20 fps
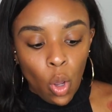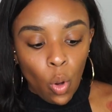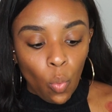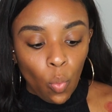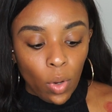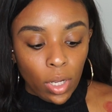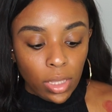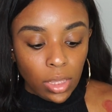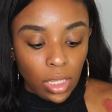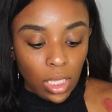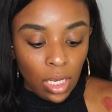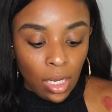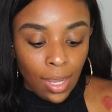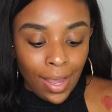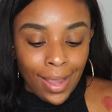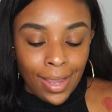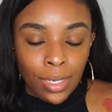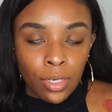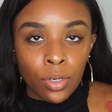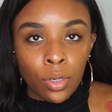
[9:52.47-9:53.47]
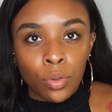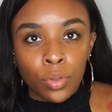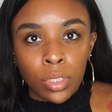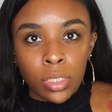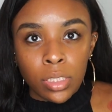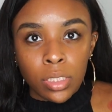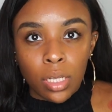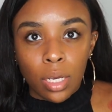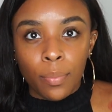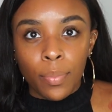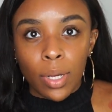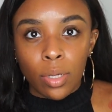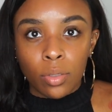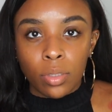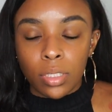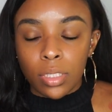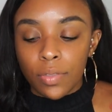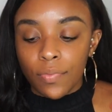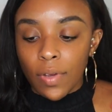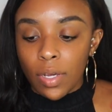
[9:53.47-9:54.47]
one thing I noticed
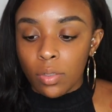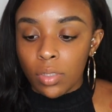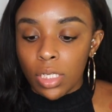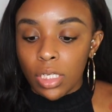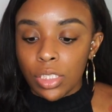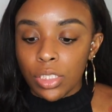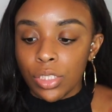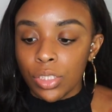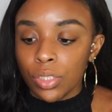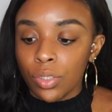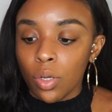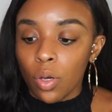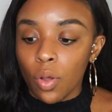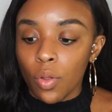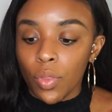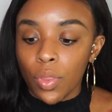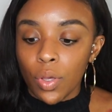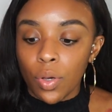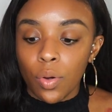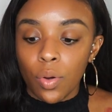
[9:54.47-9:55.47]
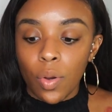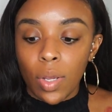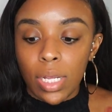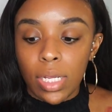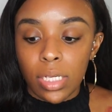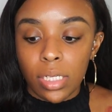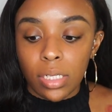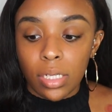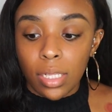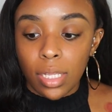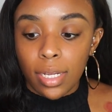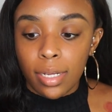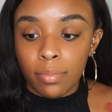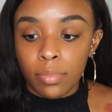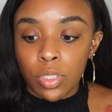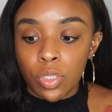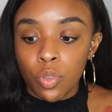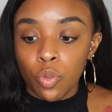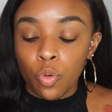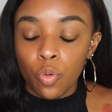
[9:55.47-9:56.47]
about this foundation, although it
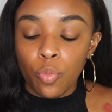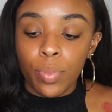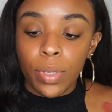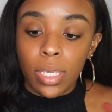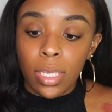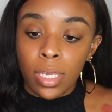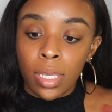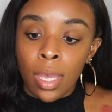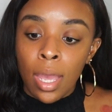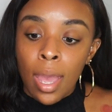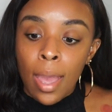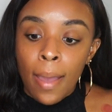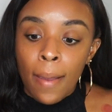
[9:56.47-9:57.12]
claims to be